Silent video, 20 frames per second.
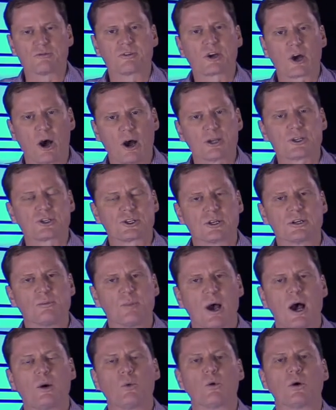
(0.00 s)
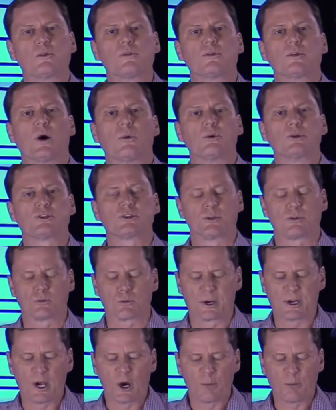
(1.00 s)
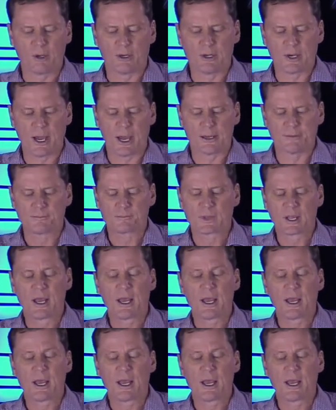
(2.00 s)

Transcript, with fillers: of caution about whether or not we should reopen yet.